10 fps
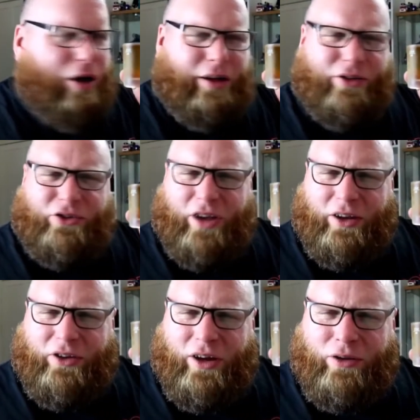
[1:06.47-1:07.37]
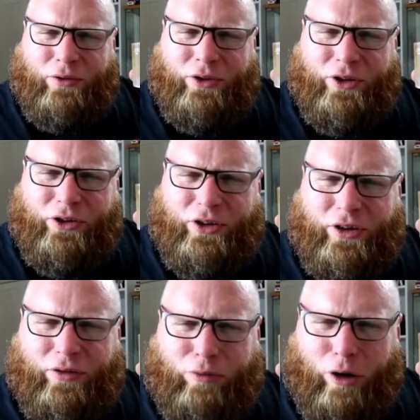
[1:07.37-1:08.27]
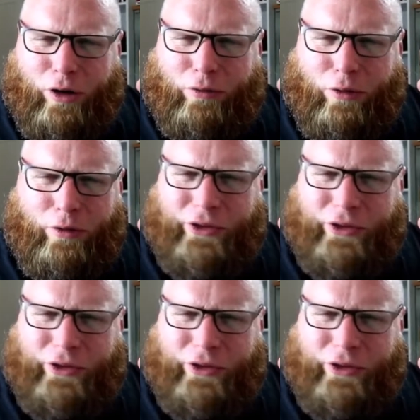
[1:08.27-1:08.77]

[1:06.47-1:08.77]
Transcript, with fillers: Why is Jack Daniels considered rock and